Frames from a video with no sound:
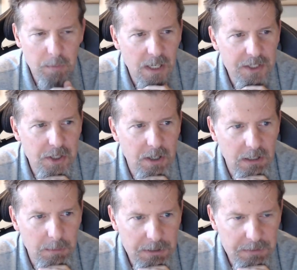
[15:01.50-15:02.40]
watch
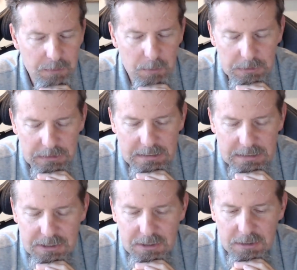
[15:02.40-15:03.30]
column at InfoWorld that I
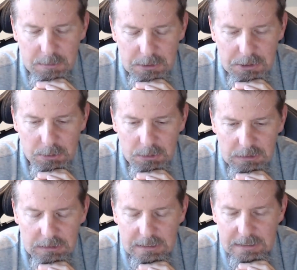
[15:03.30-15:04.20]
started with
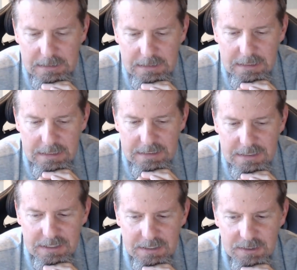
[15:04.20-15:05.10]
Joel. And
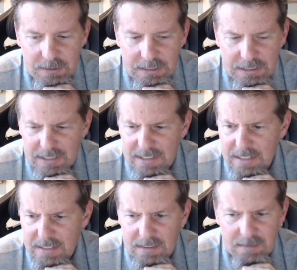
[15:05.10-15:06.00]
so I just
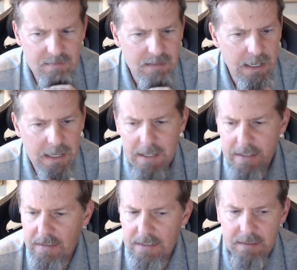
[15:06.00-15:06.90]
said,
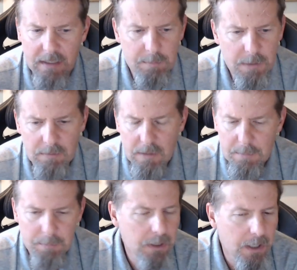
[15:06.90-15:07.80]
"Hey, I'm going to
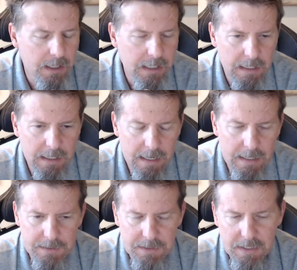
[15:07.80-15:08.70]
write a book." And I
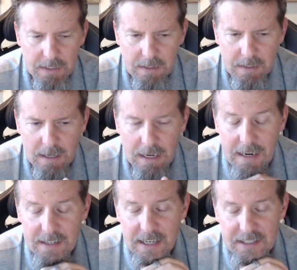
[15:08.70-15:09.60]

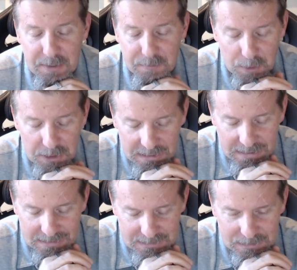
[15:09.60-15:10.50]
actually first
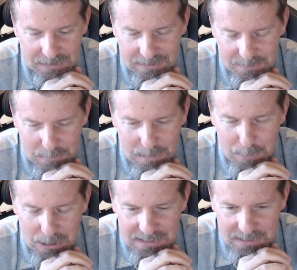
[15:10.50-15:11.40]
asked my
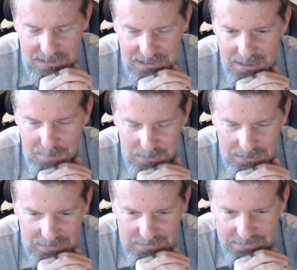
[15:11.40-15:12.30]
boss at the time.
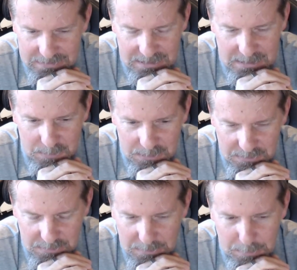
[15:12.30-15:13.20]
His name
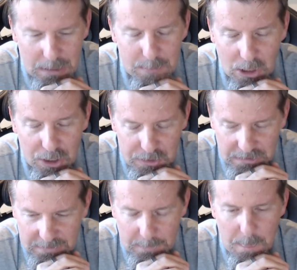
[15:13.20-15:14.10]
was Bob
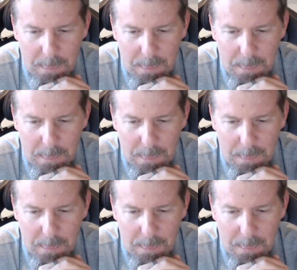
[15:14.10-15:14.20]
Garza,